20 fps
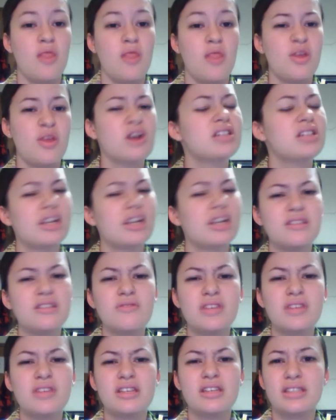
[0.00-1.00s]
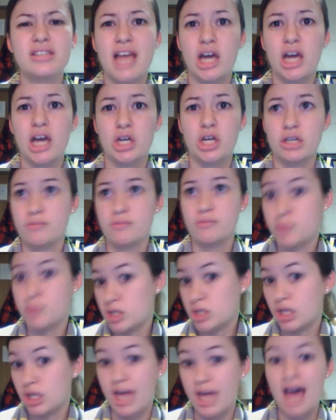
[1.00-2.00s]
There are tons of things that could
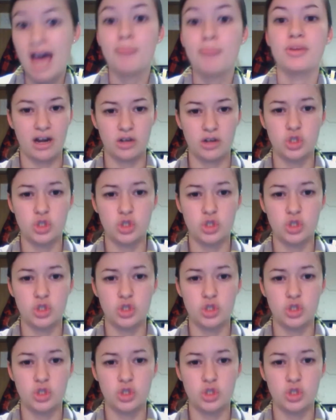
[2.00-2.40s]
still happen,